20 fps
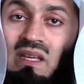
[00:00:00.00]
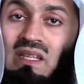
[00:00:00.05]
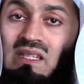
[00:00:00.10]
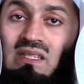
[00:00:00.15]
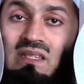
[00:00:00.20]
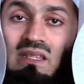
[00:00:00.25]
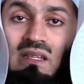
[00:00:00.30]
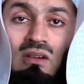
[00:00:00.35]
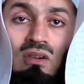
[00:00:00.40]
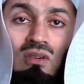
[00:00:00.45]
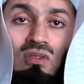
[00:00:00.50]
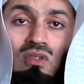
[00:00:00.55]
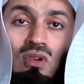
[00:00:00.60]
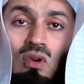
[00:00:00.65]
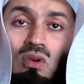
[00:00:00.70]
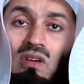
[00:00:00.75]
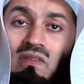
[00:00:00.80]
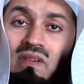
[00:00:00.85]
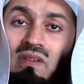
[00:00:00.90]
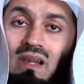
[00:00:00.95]
It's the
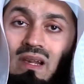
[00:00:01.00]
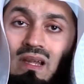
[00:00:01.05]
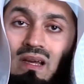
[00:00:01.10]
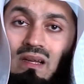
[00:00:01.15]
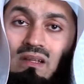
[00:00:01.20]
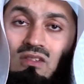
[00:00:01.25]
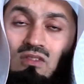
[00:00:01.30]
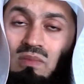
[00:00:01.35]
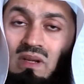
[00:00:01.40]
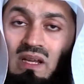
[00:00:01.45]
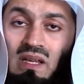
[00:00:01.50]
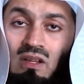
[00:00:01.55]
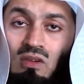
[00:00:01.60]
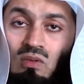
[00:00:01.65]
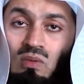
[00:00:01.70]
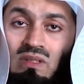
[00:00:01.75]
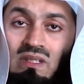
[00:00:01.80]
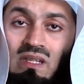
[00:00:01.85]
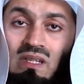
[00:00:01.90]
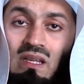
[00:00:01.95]
control of Allah
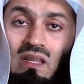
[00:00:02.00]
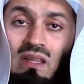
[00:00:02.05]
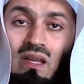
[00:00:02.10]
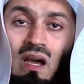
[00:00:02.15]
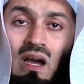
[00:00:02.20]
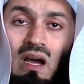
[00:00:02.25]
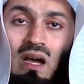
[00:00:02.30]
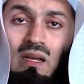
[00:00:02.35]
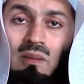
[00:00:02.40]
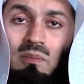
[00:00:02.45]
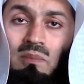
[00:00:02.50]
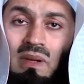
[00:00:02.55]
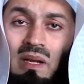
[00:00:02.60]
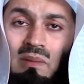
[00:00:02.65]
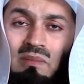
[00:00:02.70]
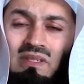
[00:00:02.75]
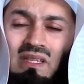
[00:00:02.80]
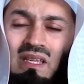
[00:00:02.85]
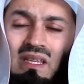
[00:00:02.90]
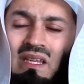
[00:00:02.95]
subhanahu wa ta'ala. The heart
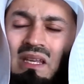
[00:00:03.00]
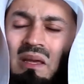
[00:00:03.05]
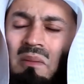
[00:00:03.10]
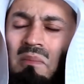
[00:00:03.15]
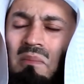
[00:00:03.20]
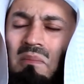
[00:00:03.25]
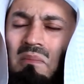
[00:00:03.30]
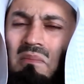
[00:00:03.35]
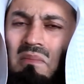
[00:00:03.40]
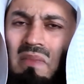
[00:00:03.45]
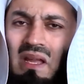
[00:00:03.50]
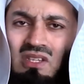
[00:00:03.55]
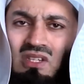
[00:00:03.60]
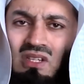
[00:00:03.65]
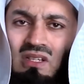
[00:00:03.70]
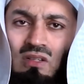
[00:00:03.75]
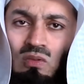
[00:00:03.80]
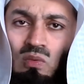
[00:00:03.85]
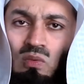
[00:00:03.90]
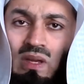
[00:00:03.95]
pumps in a
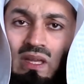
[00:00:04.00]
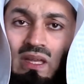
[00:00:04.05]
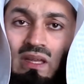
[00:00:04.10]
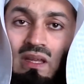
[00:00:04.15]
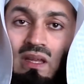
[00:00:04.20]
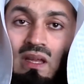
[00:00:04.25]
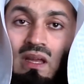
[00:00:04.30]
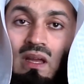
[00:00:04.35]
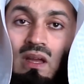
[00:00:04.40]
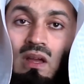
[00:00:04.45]
magical way.